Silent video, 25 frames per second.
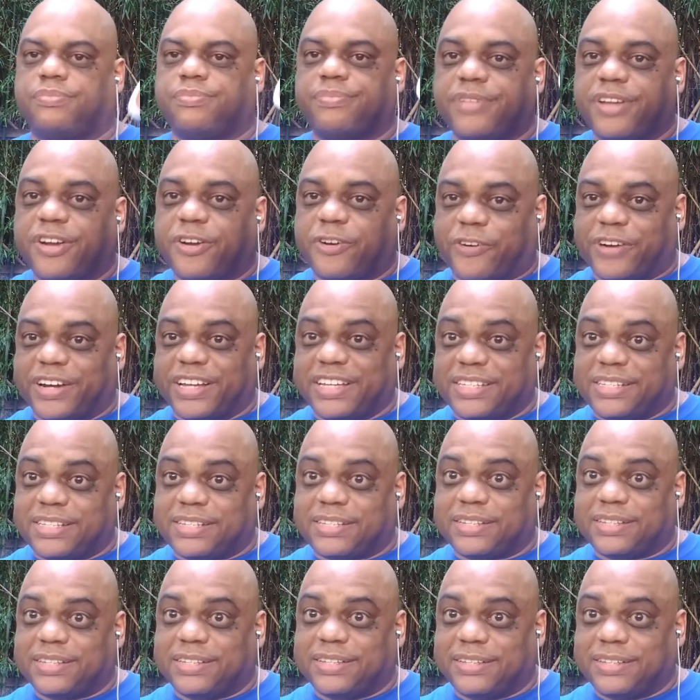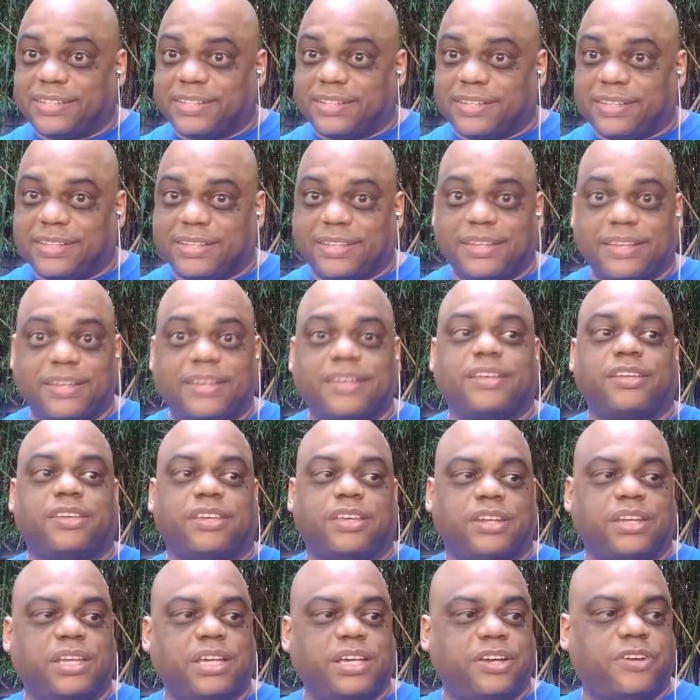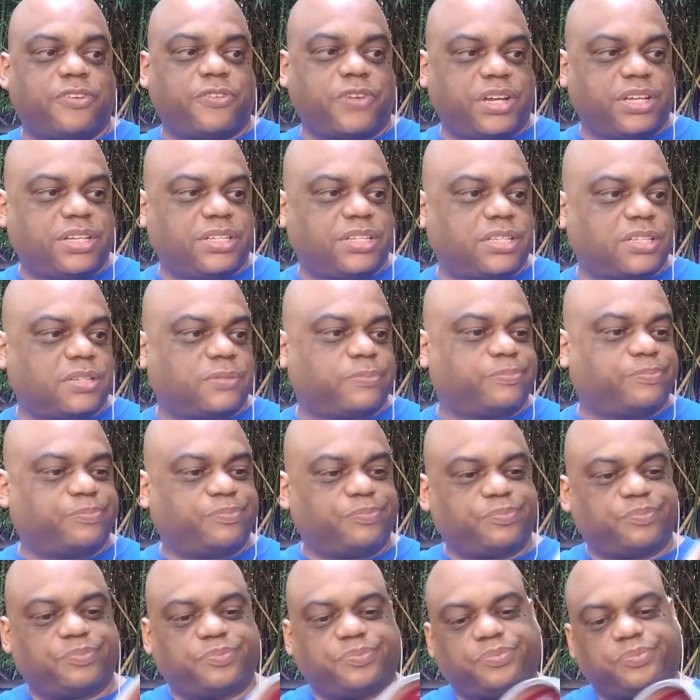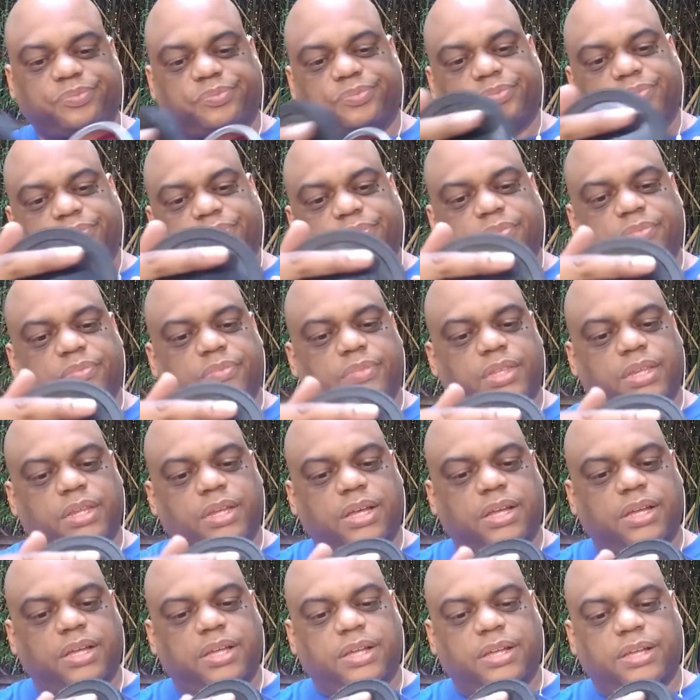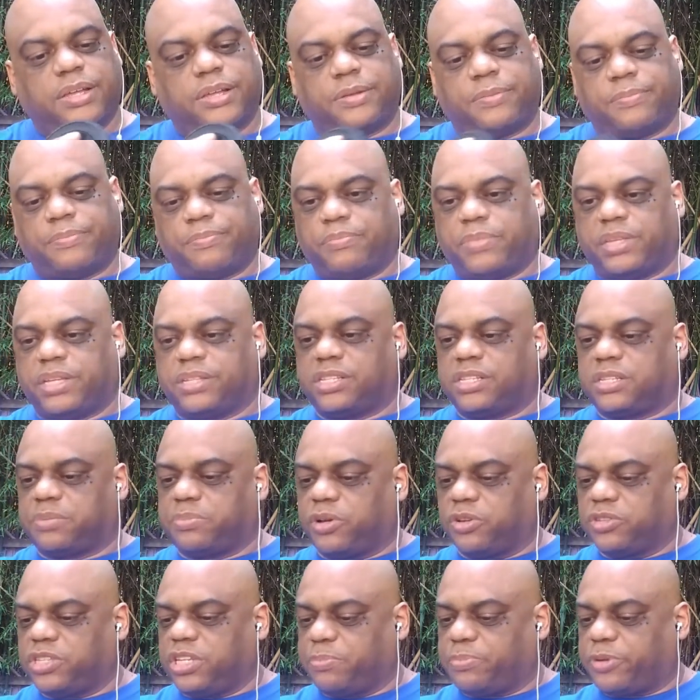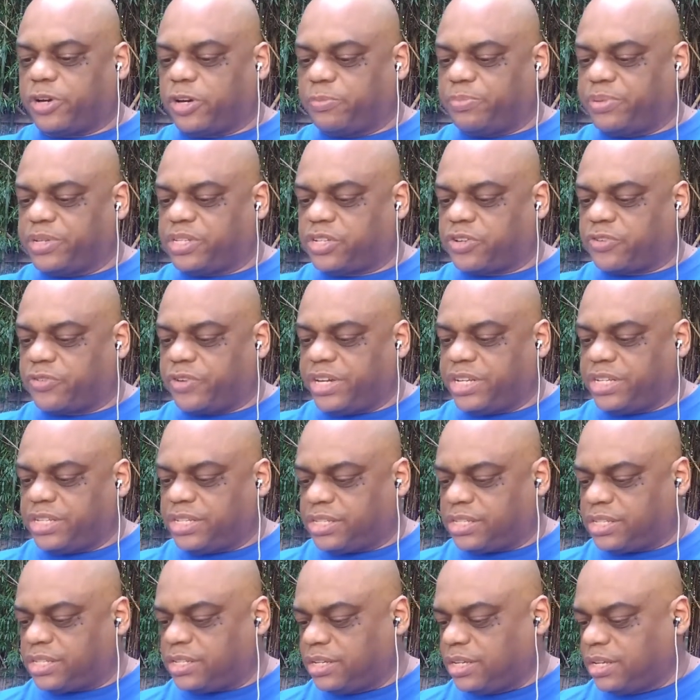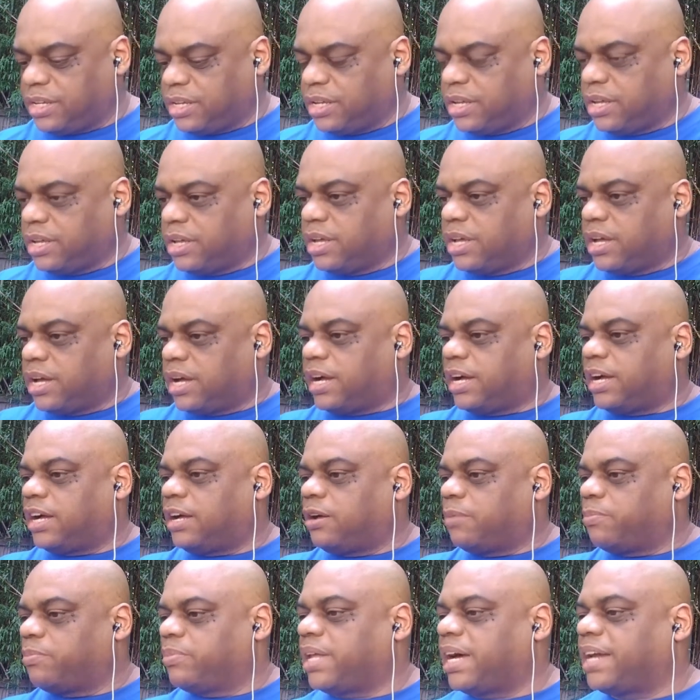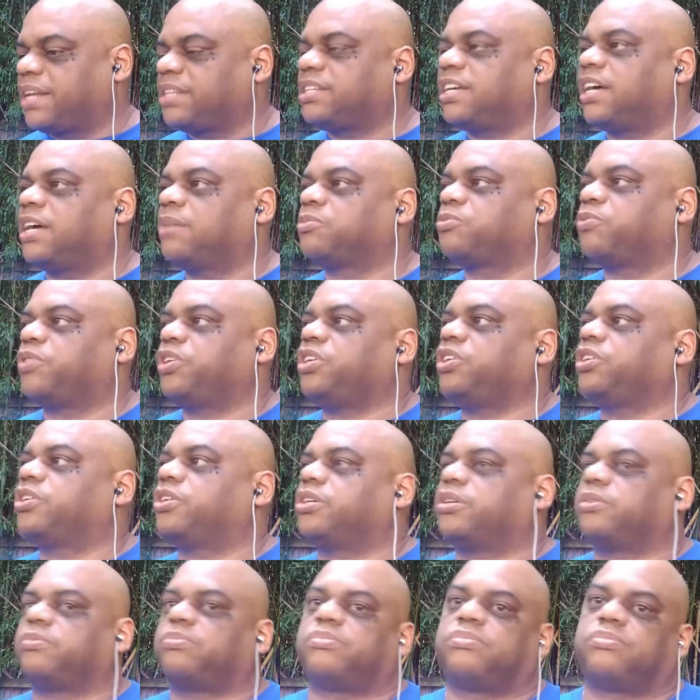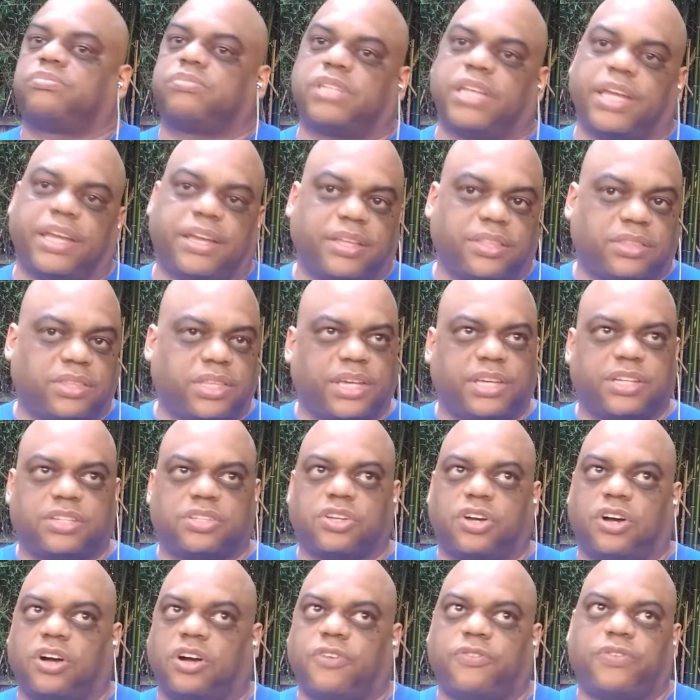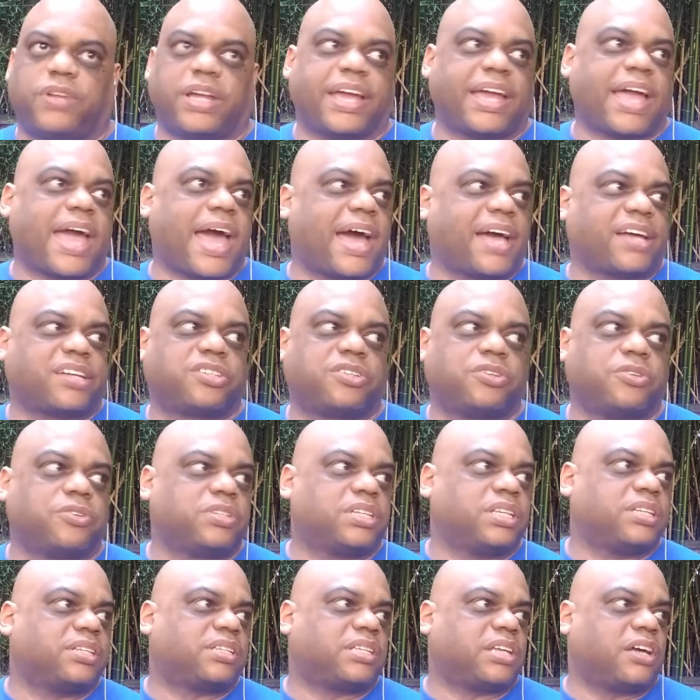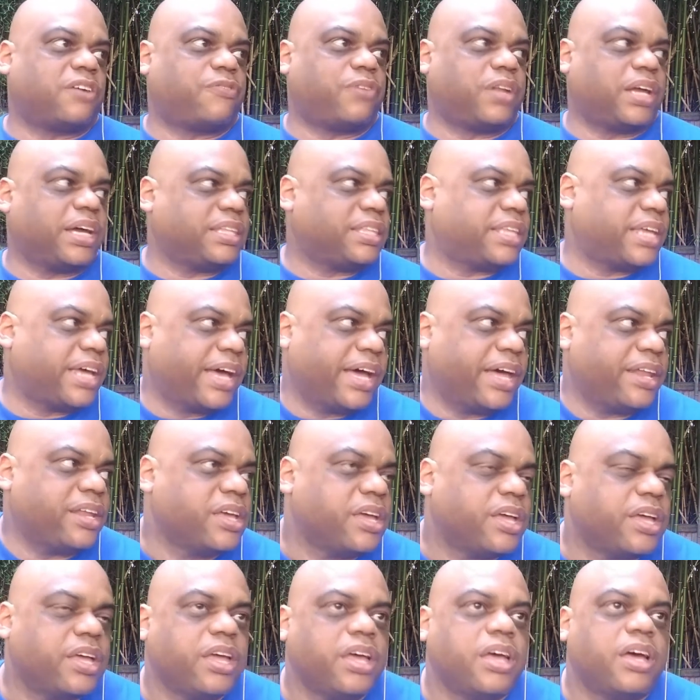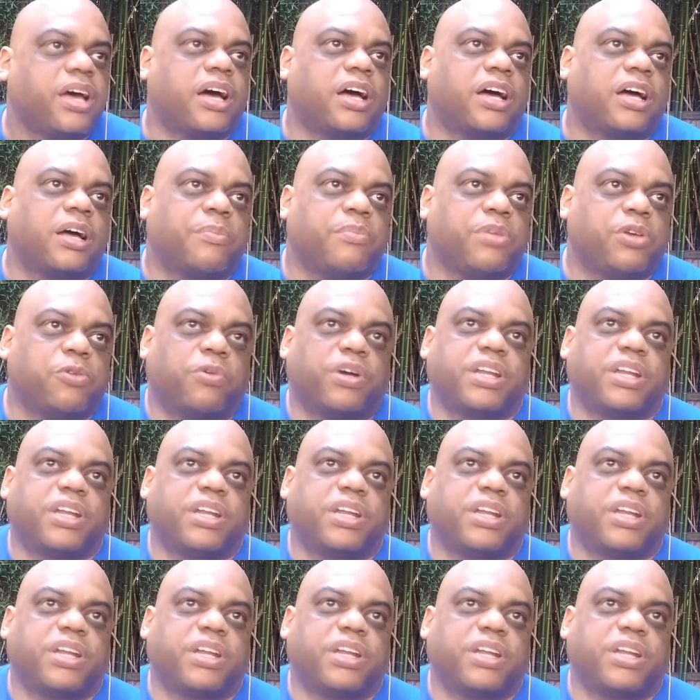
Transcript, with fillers: grease you need grease. Um, this is multi-purpose grease. Um, a lot of times when you're taking things off, like axles and stuff like that, um, you want to